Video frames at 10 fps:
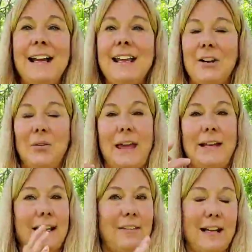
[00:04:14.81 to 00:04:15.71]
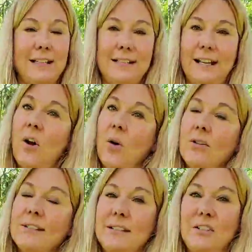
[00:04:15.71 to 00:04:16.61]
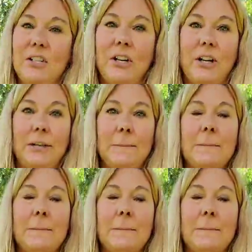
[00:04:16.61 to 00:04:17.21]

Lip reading: You know, they like to dig holes in the dirt.